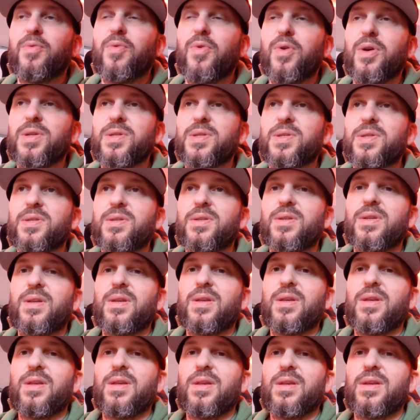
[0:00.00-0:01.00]
was
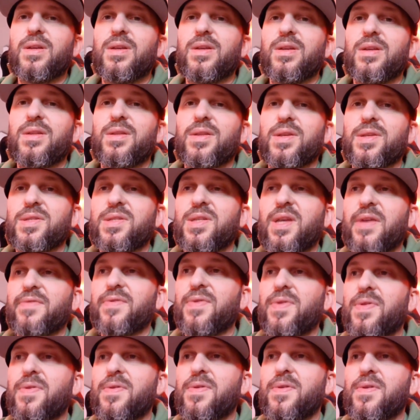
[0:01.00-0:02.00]
the
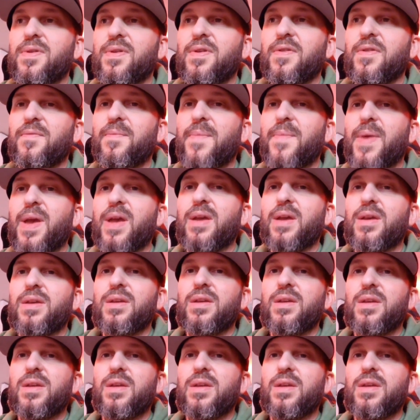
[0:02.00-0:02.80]
7th of May.